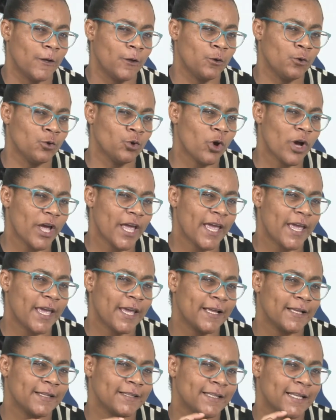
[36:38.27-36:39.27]
You know,
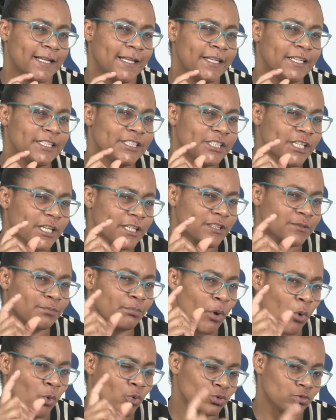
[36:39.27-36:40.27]
a delicious
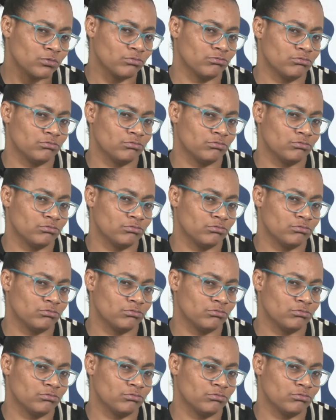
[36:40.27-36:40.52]
bone.